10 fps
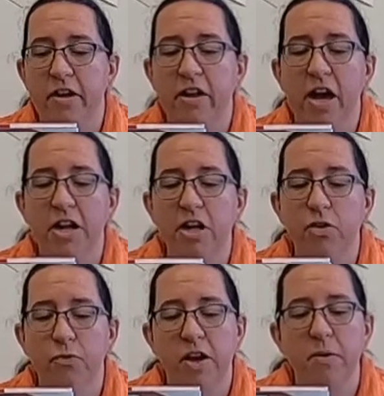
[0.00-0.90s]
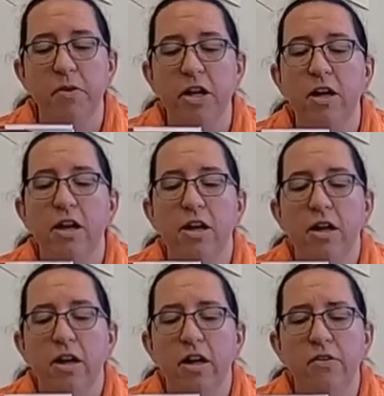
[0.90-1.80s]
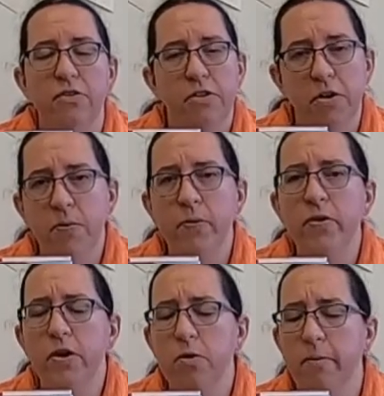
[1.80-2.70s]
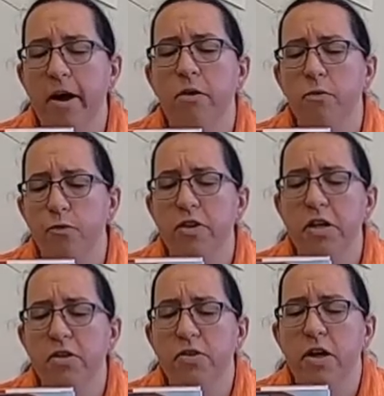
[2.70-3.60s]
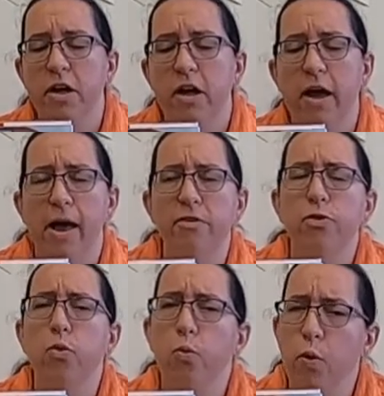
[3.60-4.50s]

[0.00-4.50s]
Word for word: uh, Kenny's family is known around Flint as the